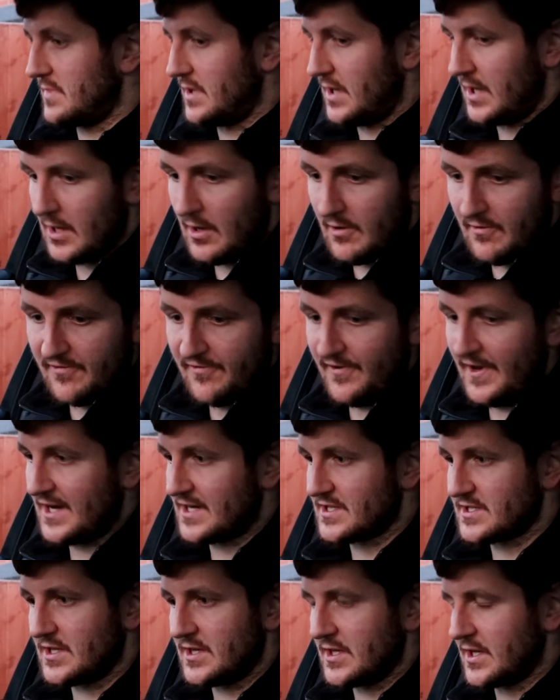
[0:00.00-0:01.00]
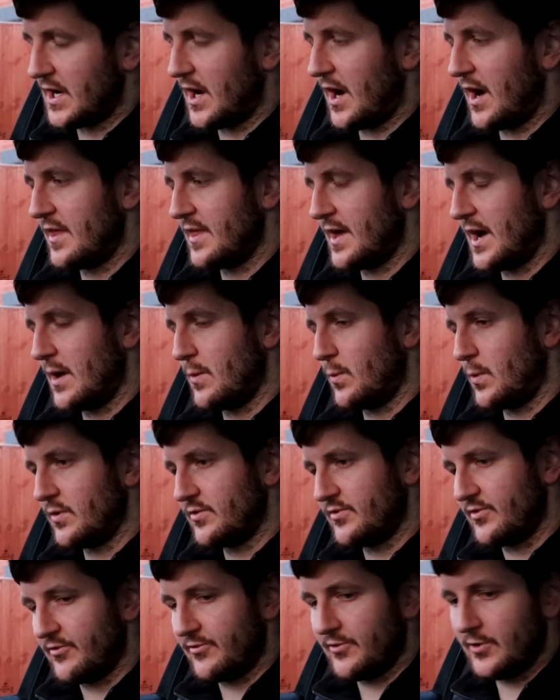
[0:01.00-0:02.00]
you know, fixed on the car that I
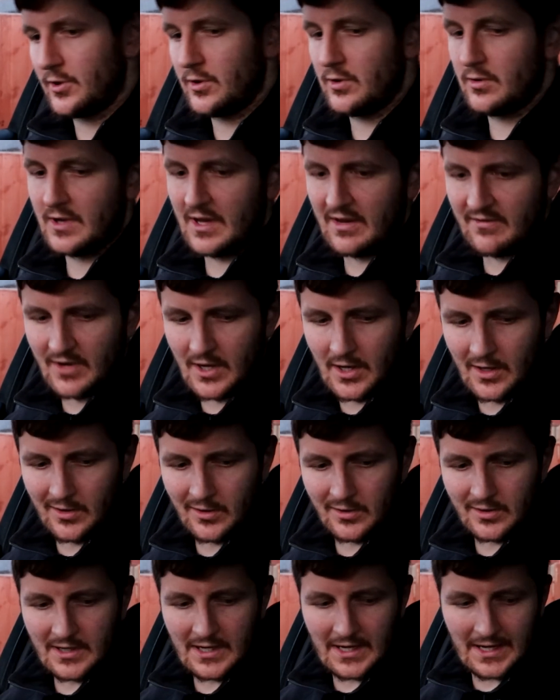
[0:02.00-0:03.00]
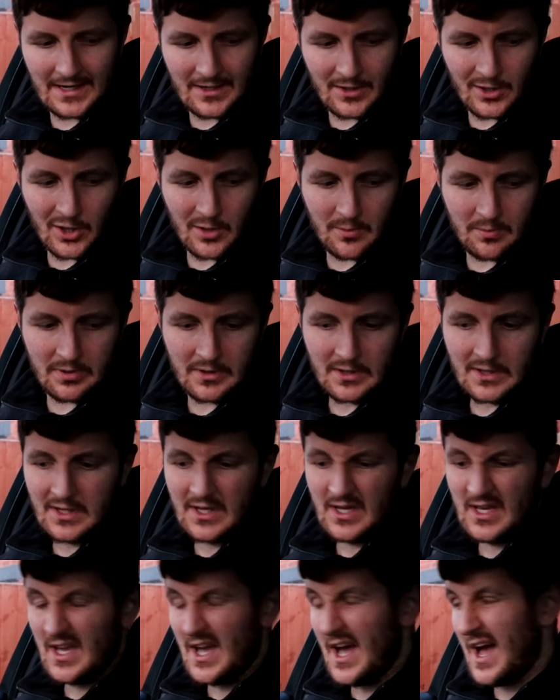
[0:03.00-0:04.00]
want to do, give it a good clean up,
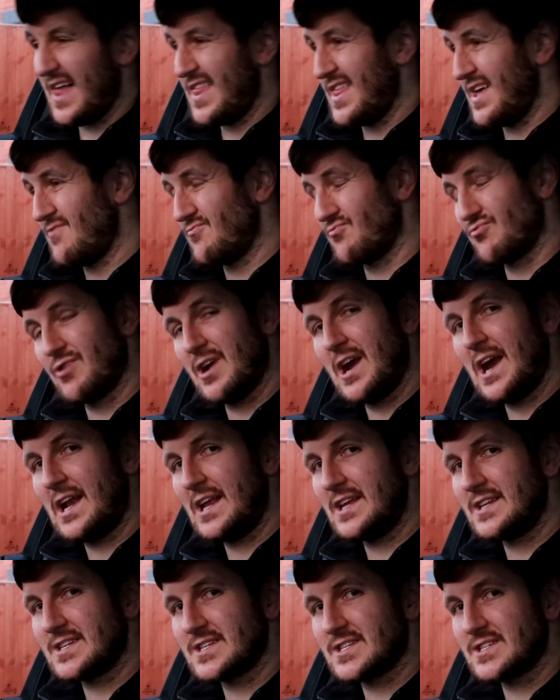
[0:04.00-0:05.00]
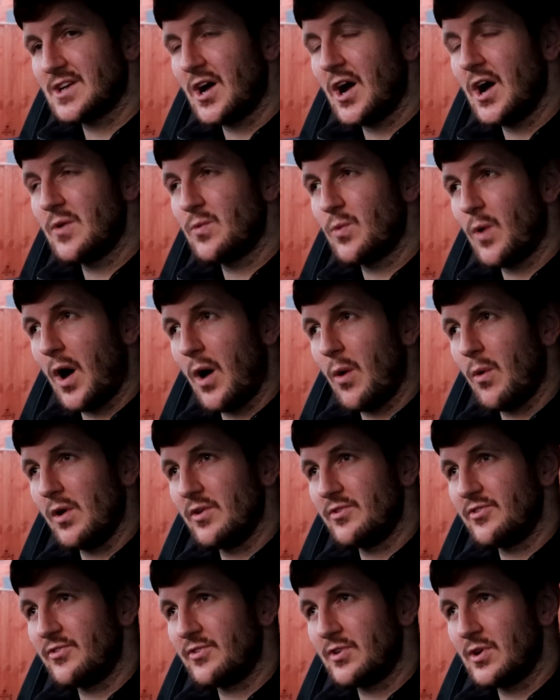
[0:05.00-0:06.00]
and then really decide what I
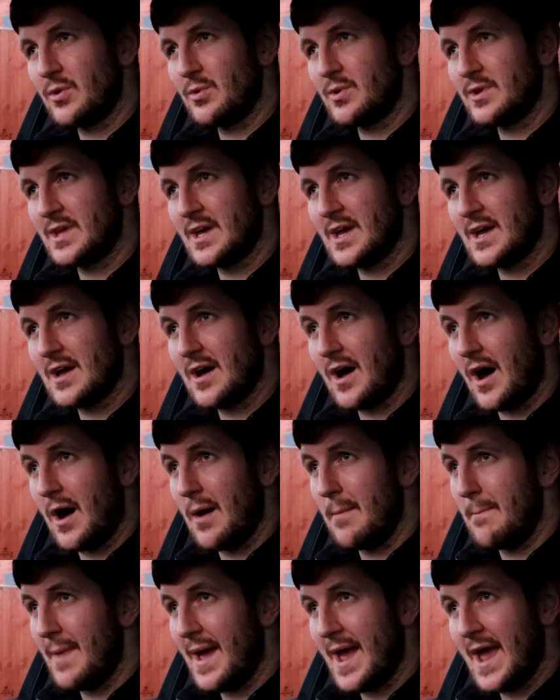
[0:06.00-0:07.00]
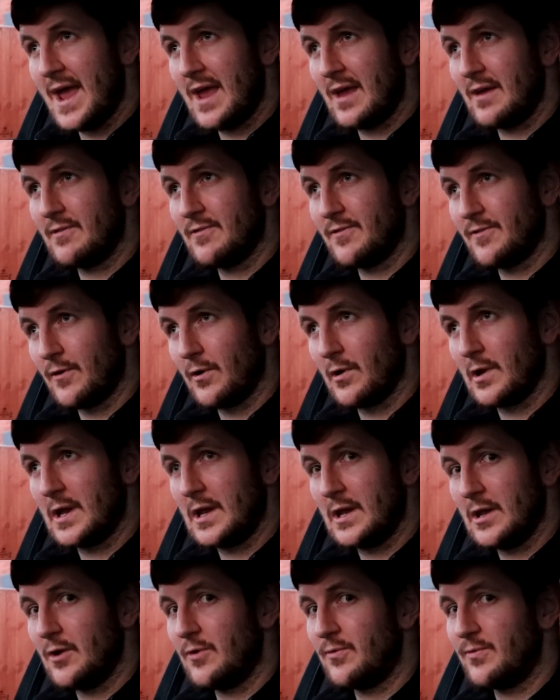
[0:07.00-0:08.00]
want to do with it. I may fall
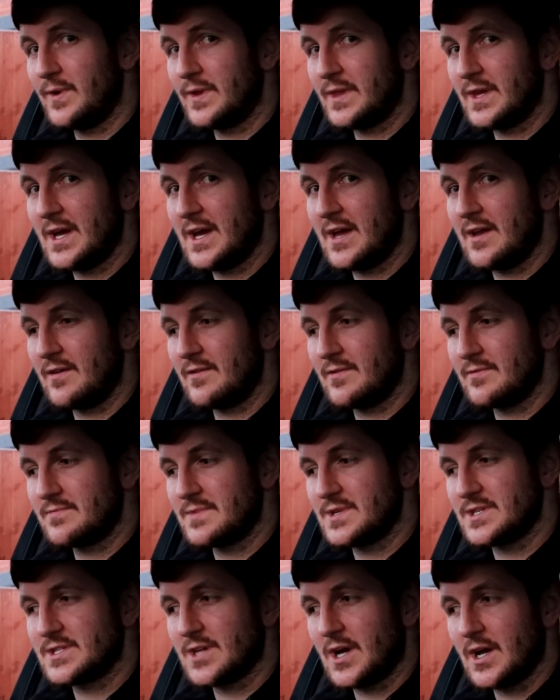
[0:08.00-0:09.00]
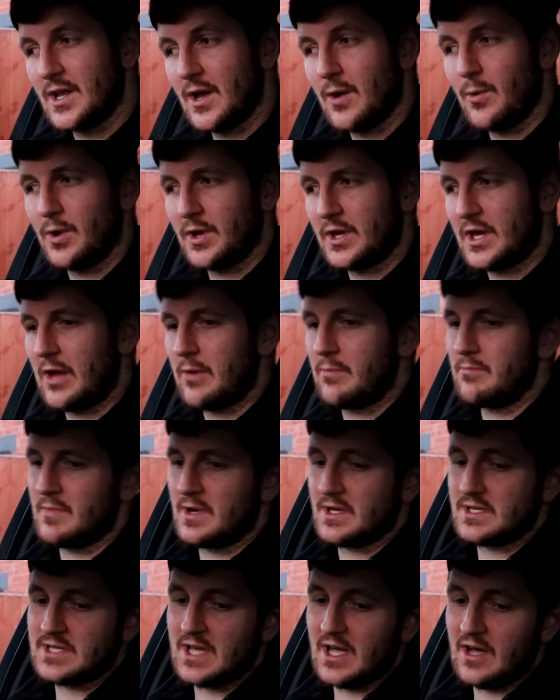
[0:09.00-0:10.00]
in love with it and decide I want to keep it
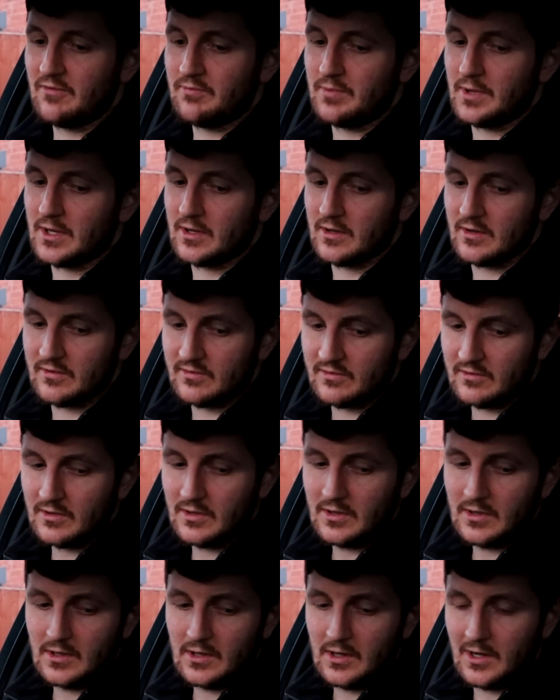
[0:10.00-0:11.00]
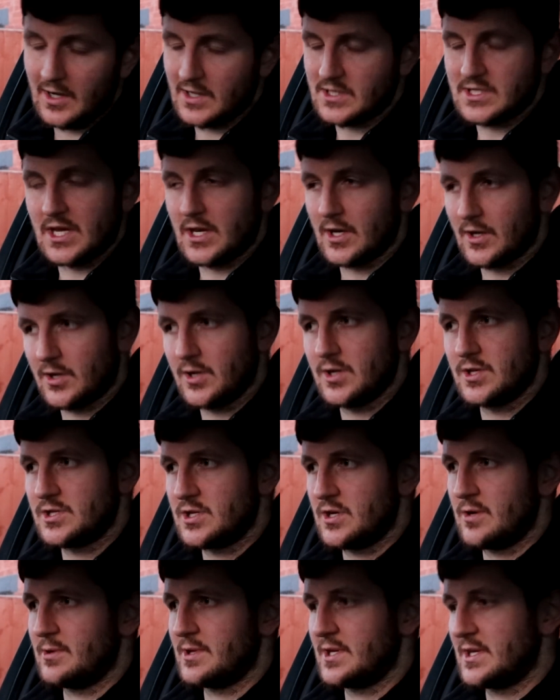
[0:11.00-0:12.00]
myself, because like I said, I could
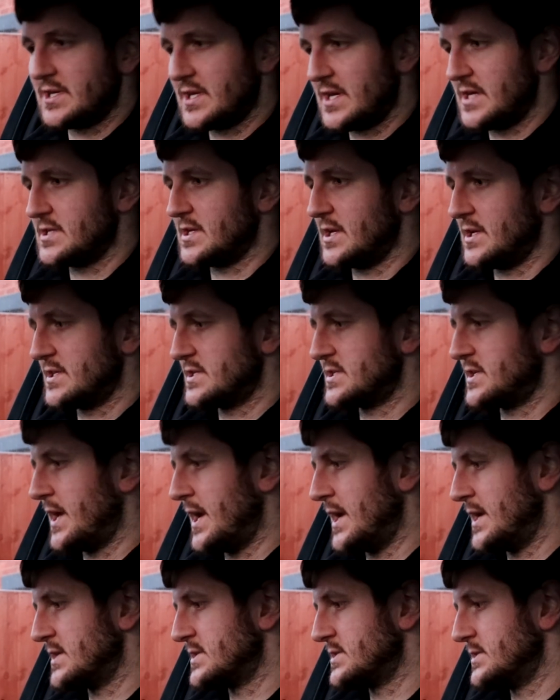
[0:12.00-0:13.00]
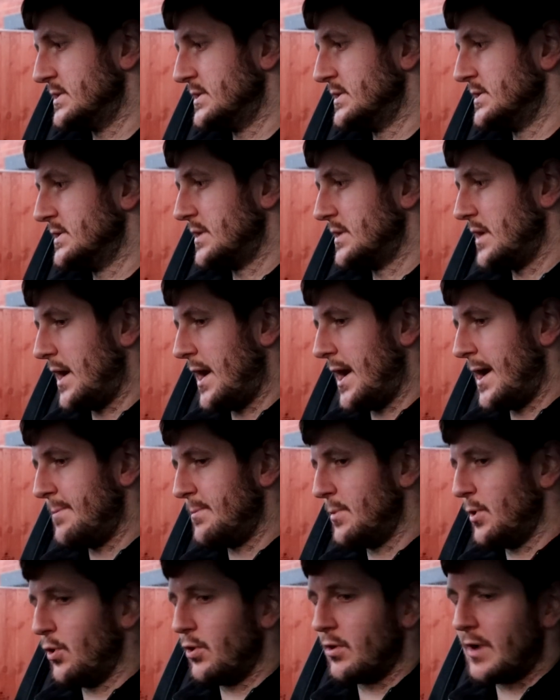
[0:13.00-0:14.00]
do with a diesel estate,
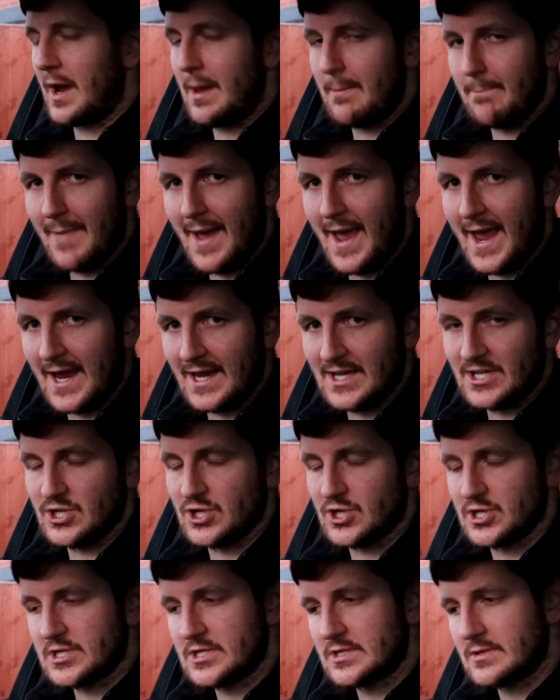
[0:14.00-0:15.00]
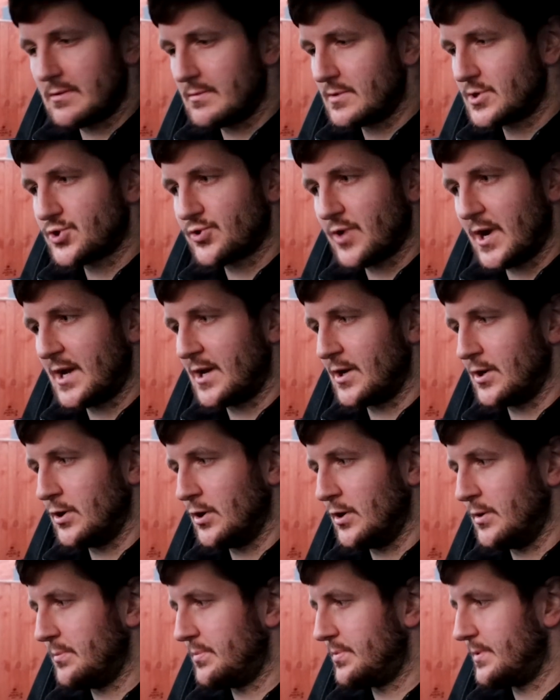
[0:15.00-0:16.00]
or I may just trade it
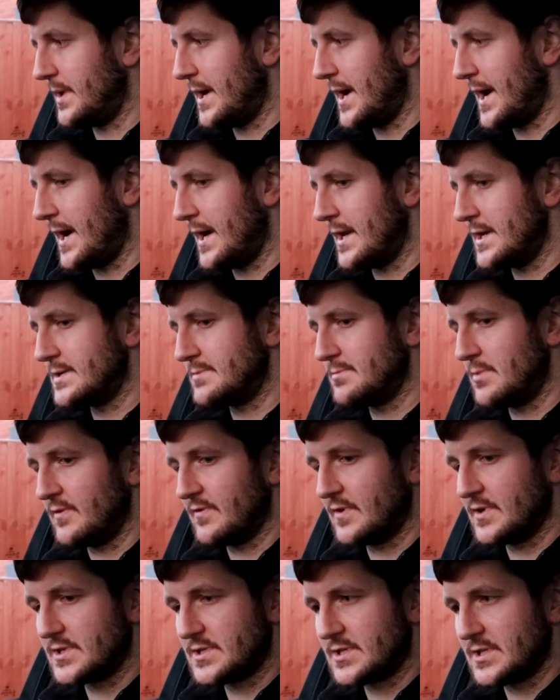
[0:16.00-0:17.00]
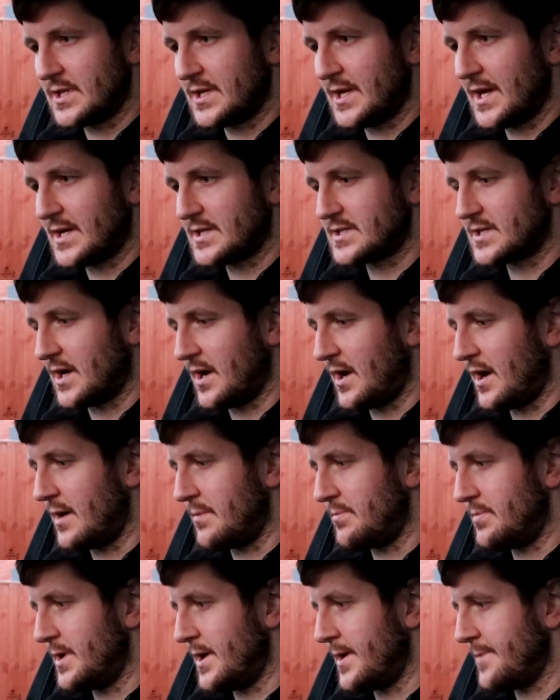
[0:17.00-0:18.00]
up and move on to the next
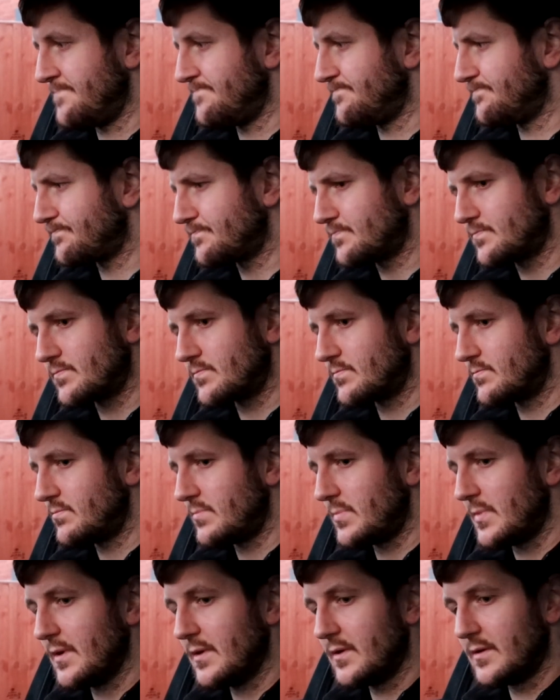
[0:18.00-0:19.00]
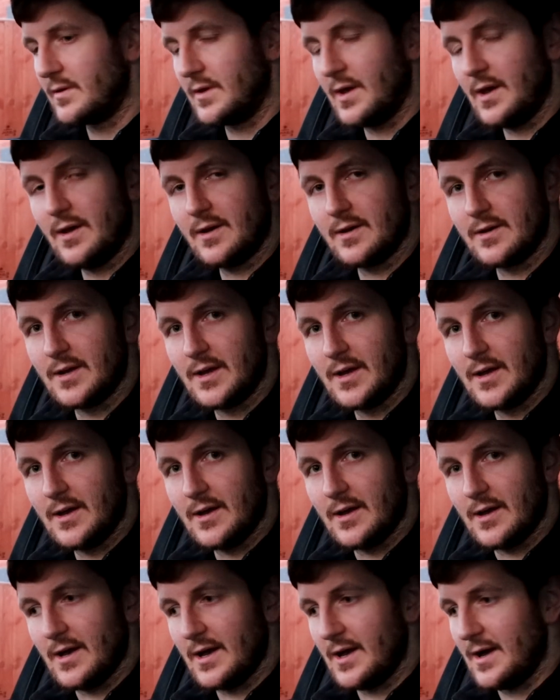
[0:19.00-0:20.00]
car. But yeah,
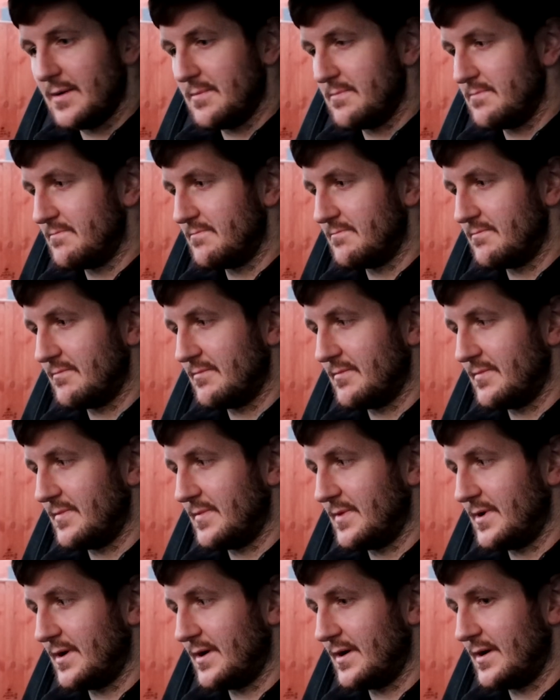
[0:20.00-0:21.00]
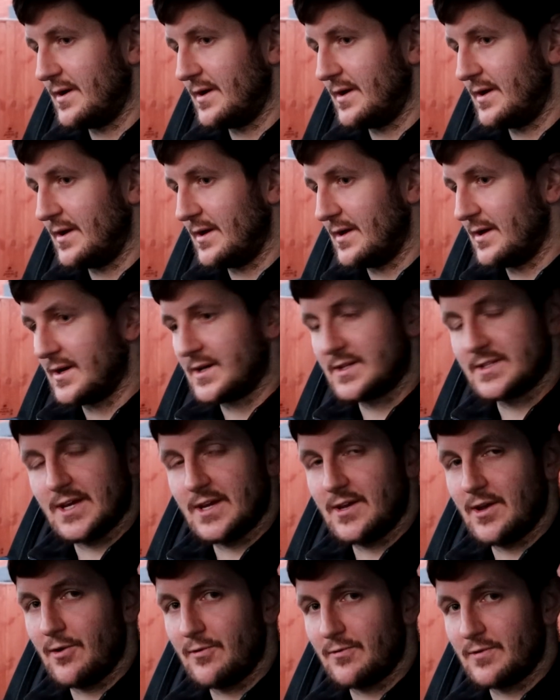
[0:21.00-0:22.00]
like I
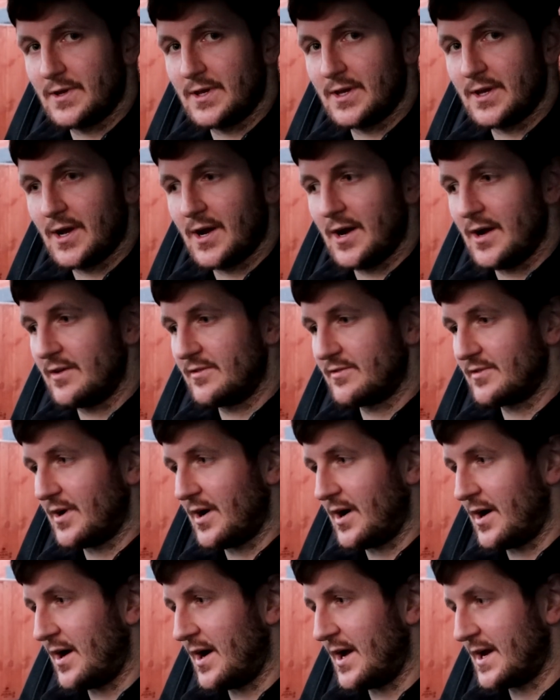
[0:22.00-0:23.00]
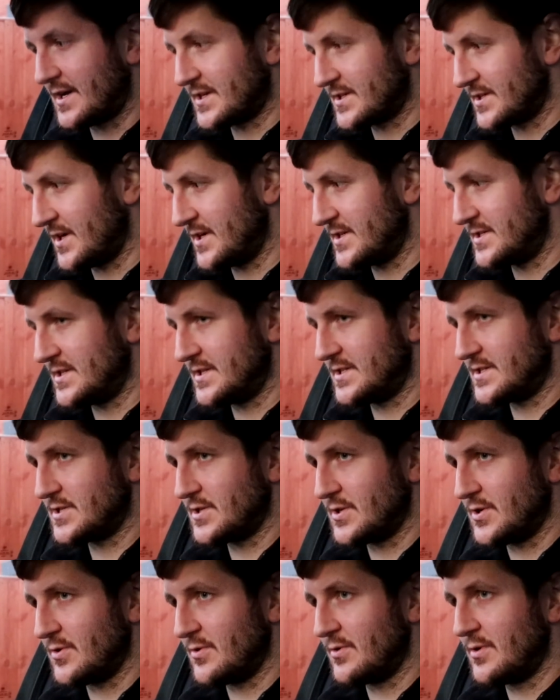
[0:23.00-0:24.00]
said, hopefully you guys are excited
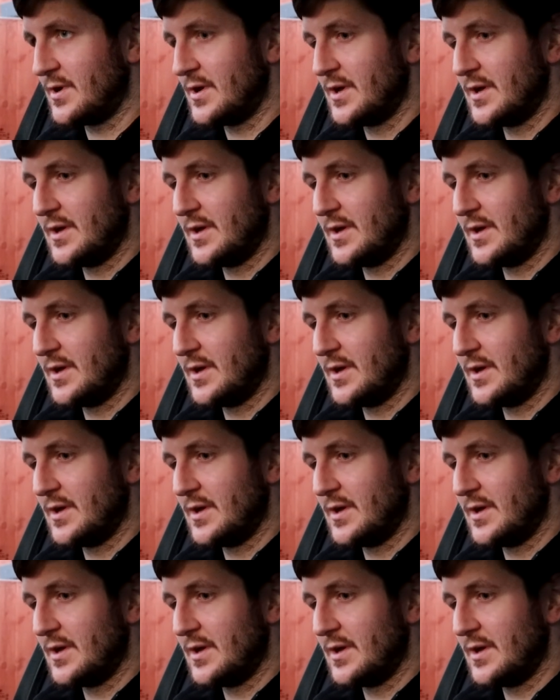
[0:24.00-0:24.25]
to